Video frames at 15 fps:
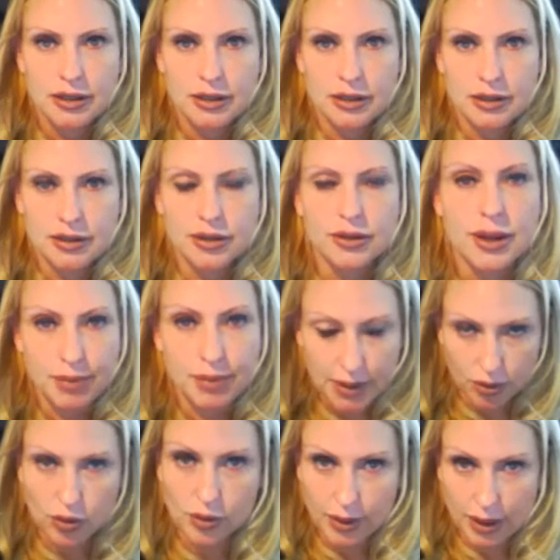so that people
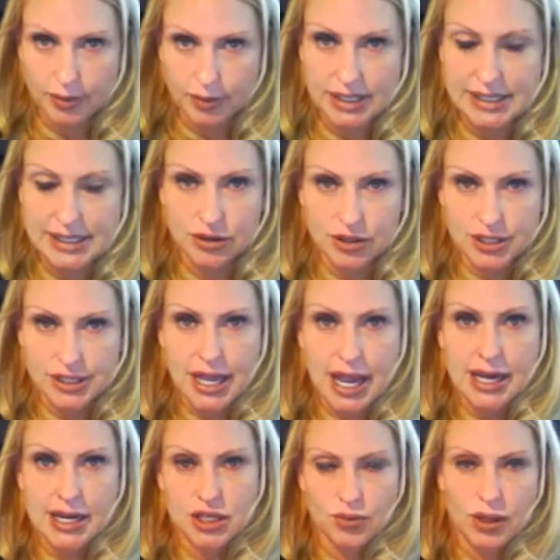will be able to see your slide
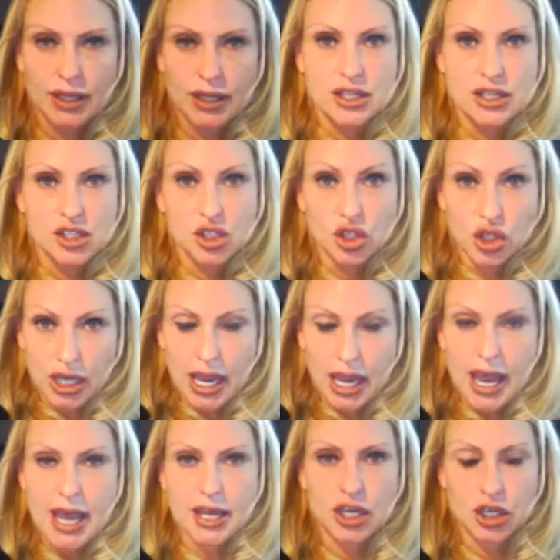as well as look
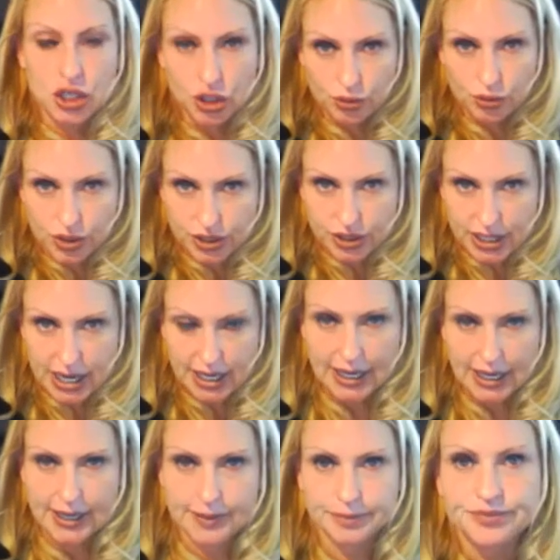at you presenting
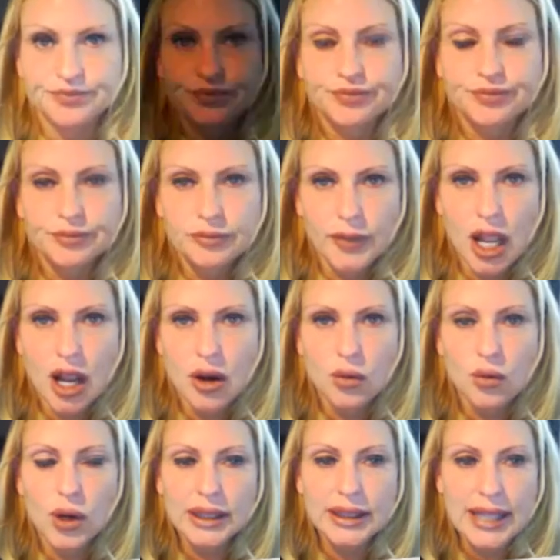it.
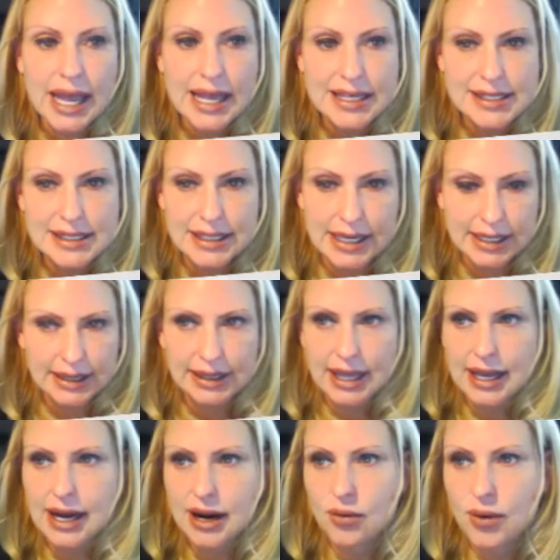One last thing that
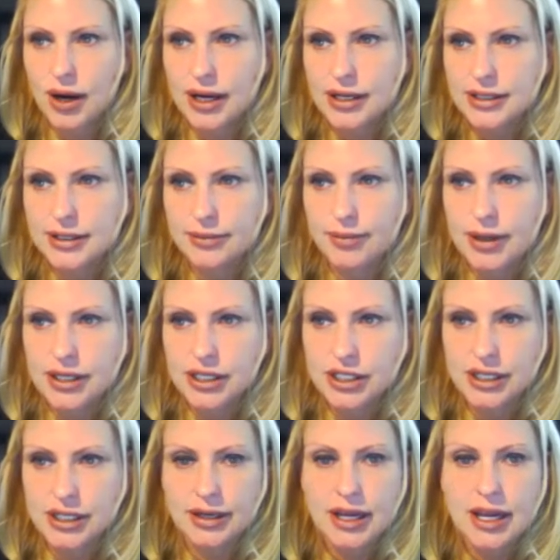I wanted to
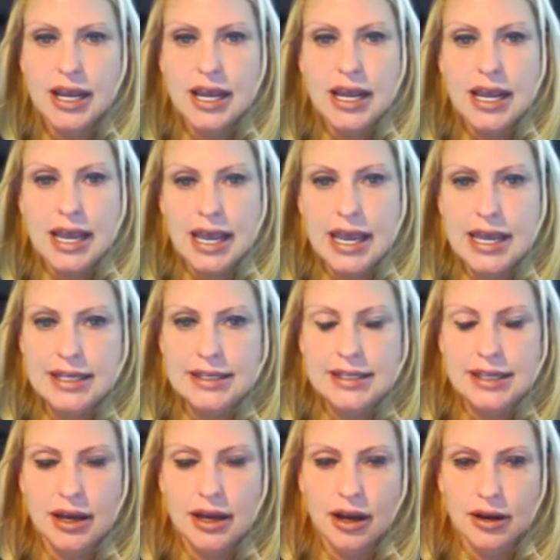mention is
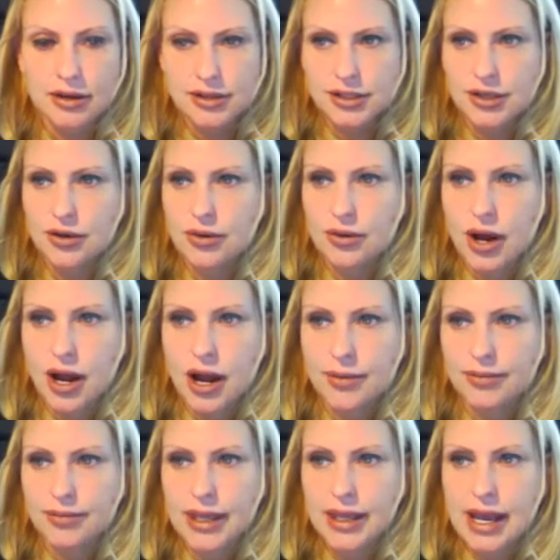also
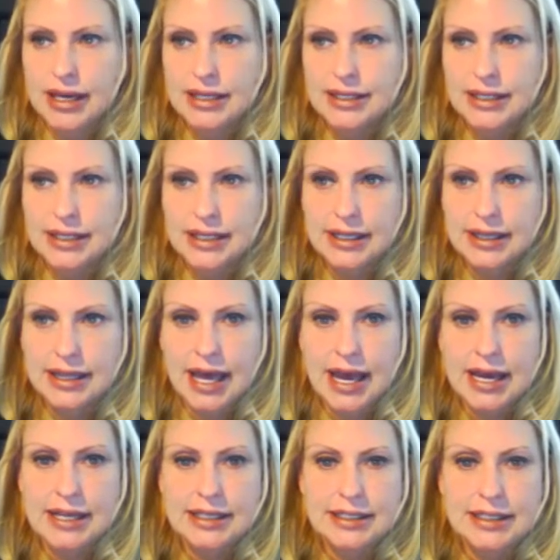the idea
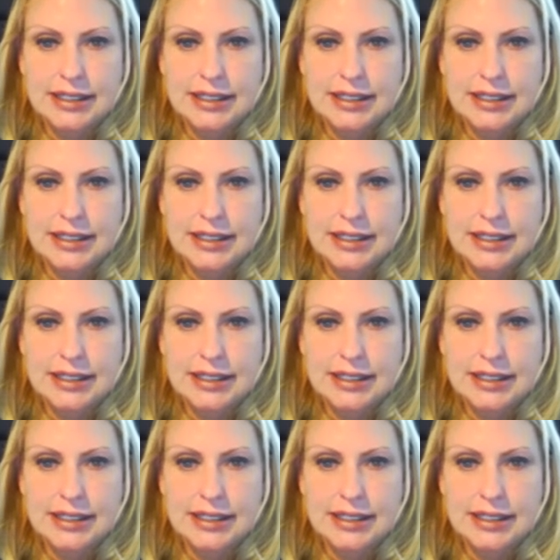that